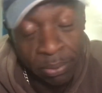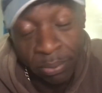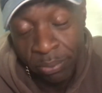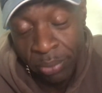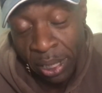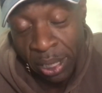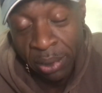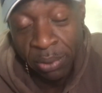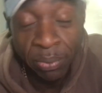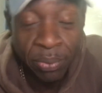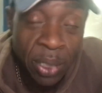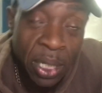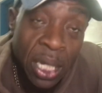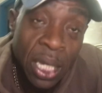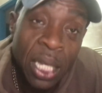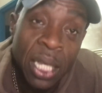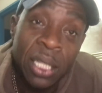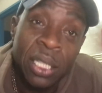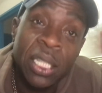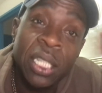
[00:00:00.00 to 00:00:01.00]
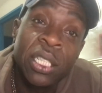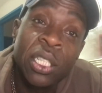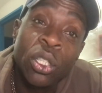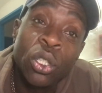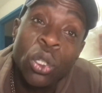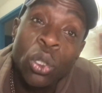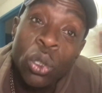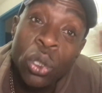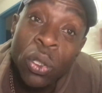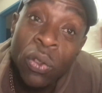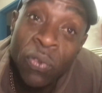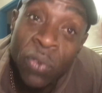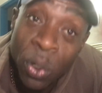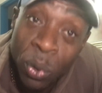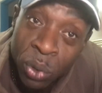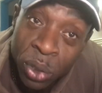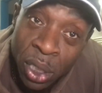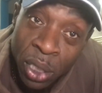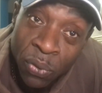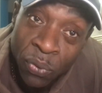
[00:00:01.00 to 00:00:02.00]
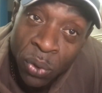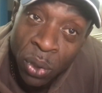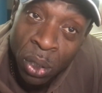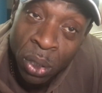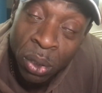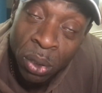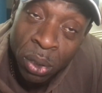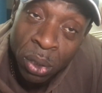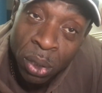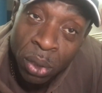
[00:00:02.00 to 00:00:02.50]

Right? This is who you voted for?